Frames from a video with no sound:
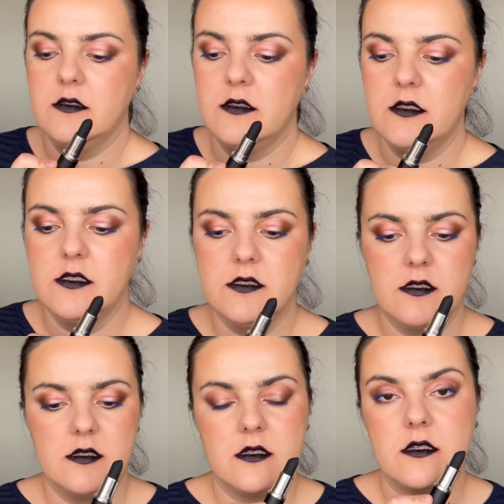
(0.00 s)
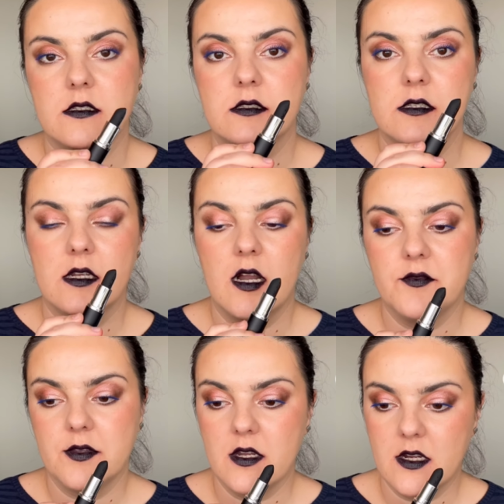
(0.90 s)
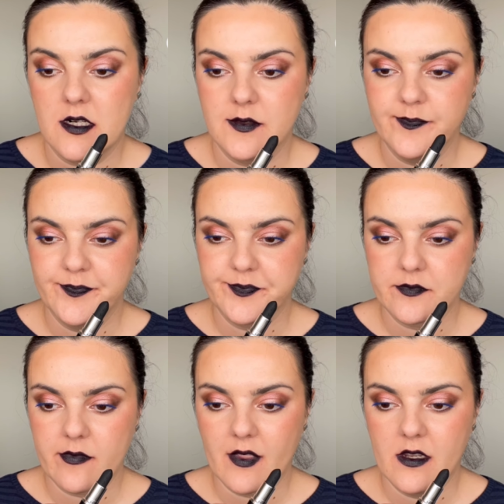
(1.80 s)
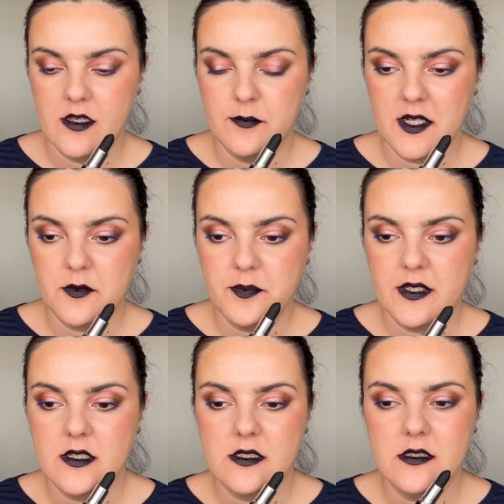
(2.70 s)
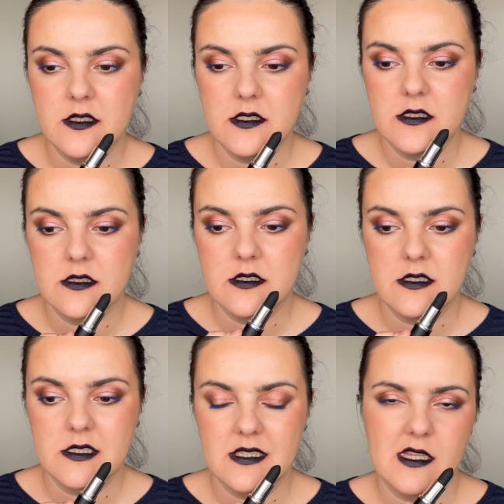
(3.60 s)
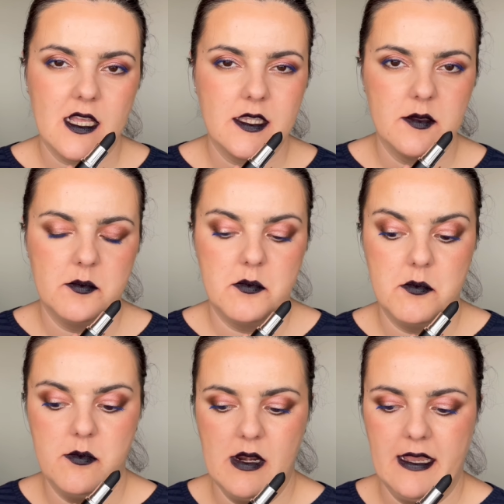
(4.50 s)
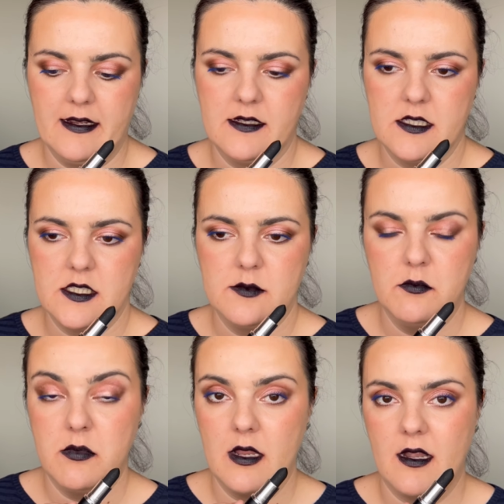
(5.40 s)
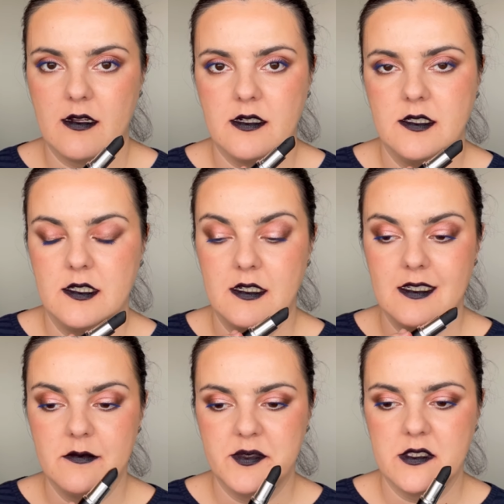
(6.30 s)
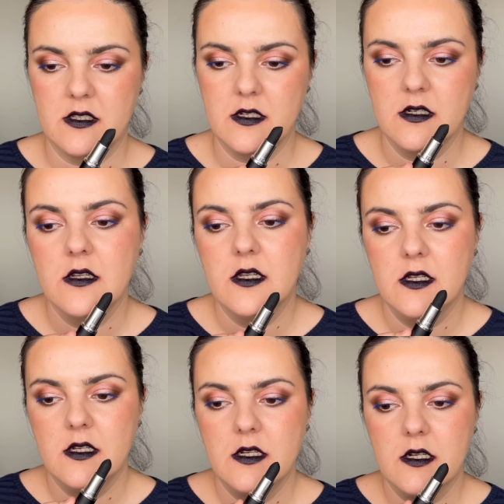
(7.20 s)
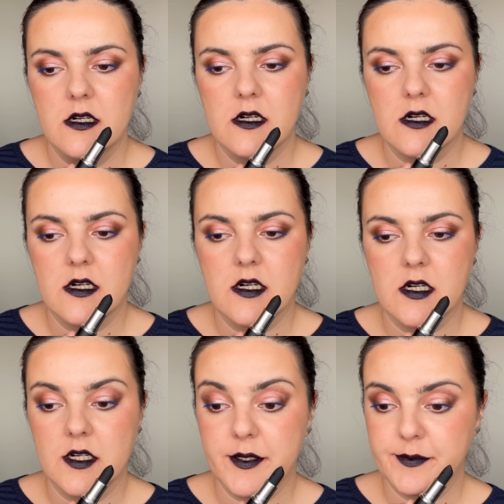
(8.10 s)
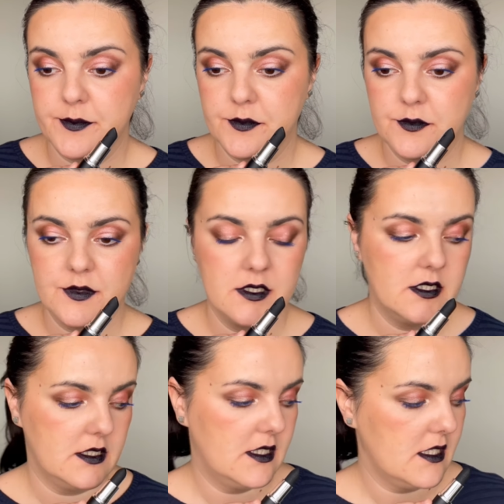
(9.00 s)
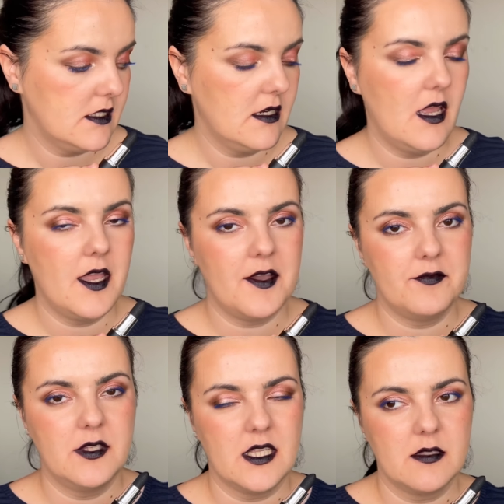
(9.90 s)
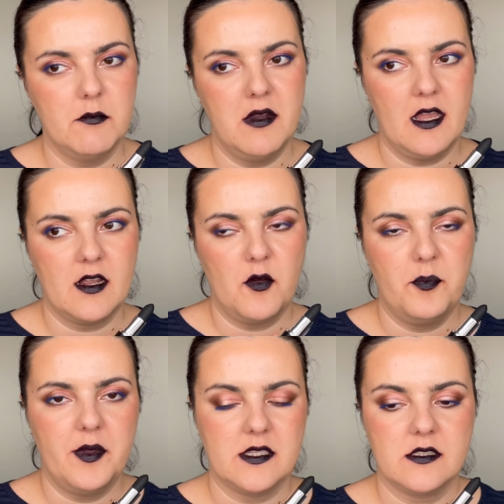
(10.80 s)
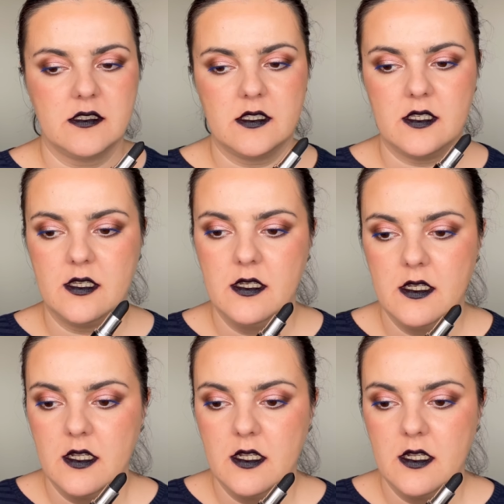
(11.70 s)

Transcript: This is Caviar. In my opinion, this is not the blackest black lipstick. It doesn't have that black opacity.